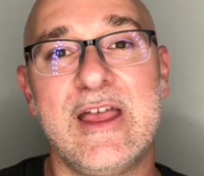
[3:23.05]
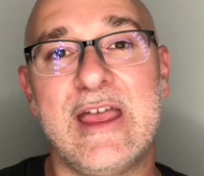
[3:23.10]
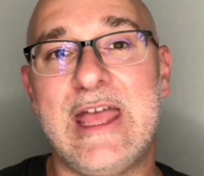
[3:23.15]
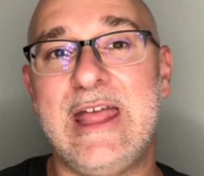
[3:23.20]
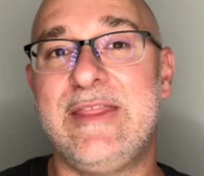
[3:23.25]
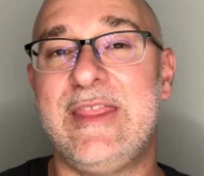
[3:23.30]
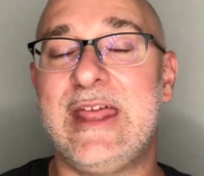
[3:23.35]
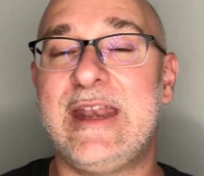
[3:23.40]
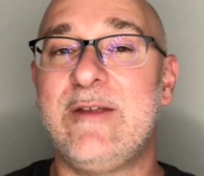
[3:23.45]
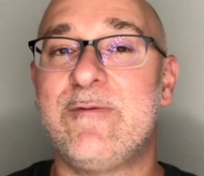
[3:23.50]

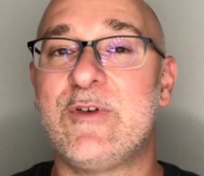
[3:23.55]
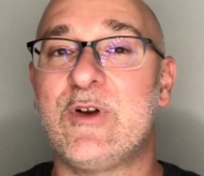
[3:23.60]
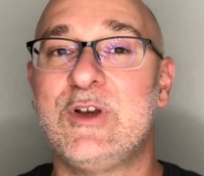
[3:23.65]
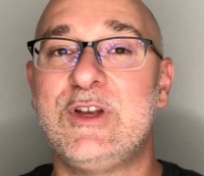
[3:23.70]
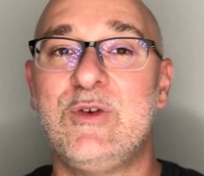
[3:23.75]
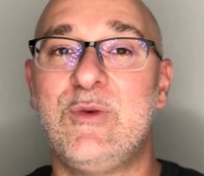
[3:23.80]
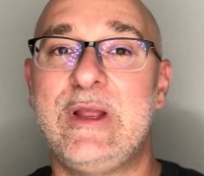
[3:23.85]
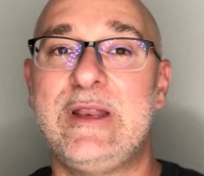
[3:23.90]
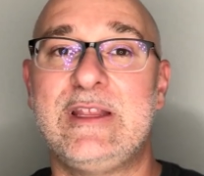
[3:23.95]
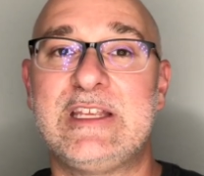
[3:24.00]
And then if you're
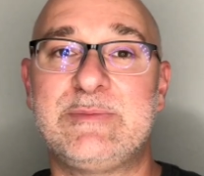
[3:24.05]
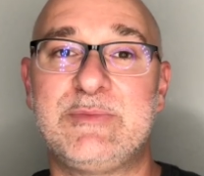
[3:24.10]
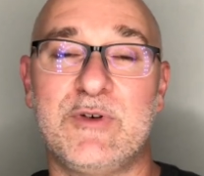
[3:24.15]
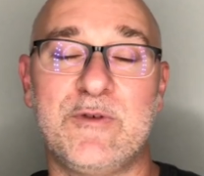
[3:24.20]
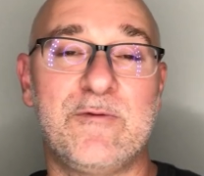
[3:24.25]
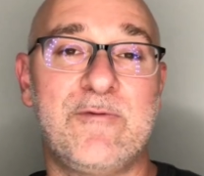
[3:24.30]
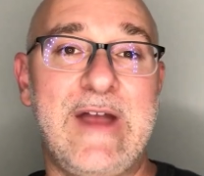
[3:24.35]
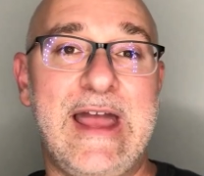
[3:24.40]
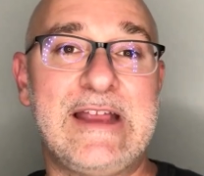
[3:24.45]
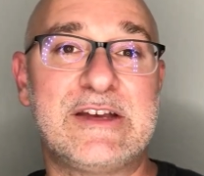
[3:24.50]
doing this
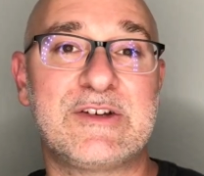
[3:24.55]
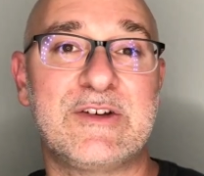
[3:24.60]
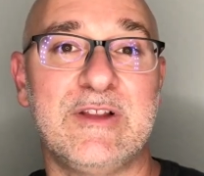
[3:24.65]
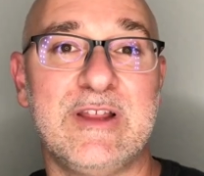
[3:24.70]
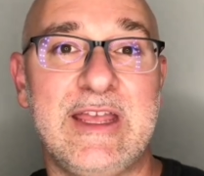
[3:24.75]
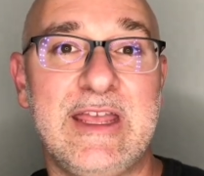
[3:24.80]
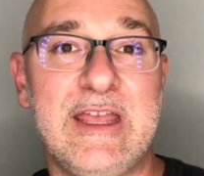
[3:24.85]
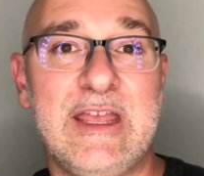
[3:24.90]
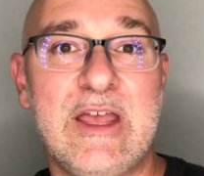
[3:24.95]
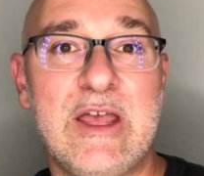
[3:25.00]

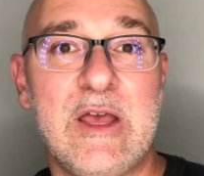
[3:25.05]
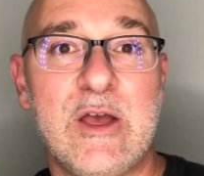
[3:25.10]
professionally,